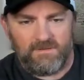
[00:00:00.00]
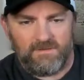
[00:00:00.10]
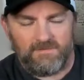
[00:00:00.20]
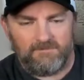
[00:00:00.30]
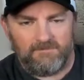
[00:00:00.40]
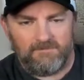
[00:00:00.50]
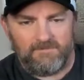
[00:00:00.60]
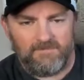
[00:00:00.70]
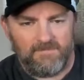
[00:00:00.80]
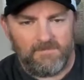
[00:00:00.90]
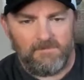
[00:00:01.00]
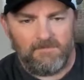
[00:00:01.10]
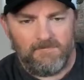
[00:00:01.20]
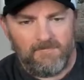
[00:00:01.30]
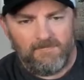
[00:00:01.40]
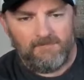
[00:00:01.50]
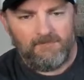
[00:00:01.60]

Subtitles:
[no speech]